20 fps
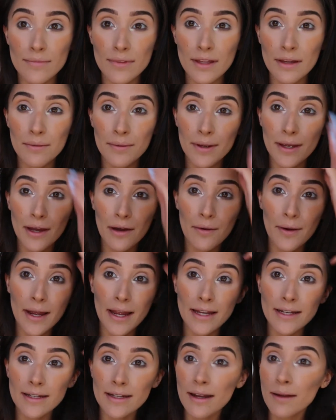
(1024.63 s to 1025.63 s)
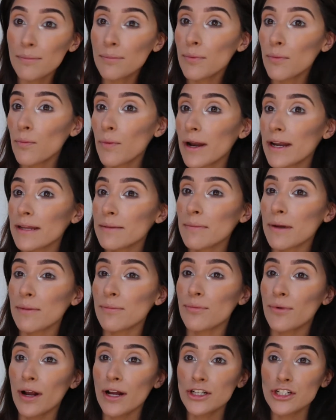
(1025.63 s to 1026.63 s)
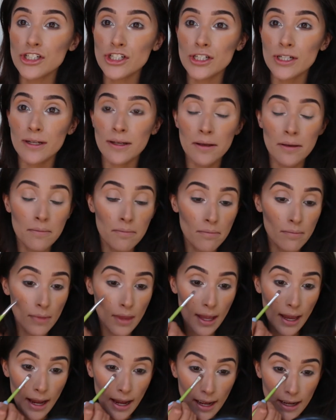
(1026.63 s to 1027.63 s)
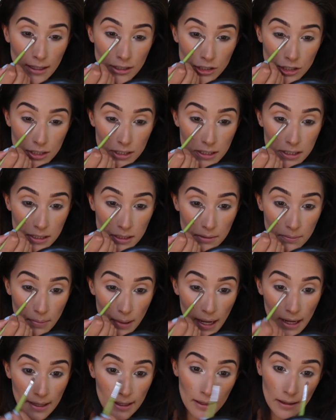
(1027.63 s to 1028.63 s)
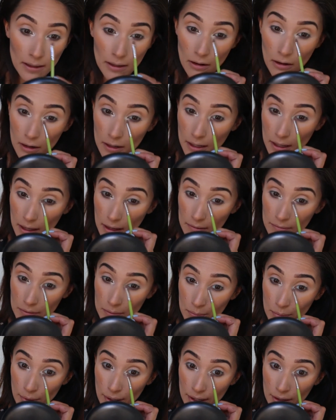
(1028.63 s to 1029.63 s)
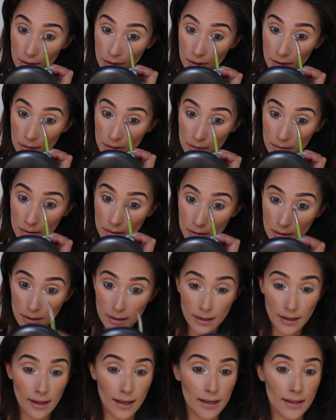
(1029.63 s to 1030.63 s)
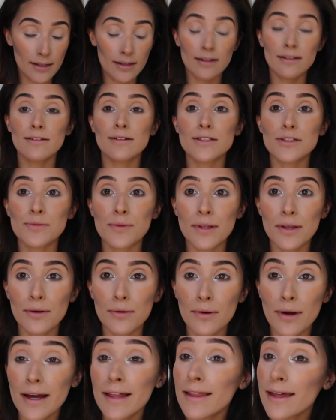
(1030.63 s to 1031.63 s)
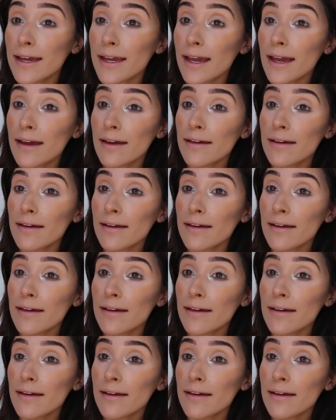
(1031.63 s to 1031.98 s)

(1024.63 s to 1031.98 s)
There we go. I ended up wetting my brush and just packing it on even brighter, and it looks really cool. I like it.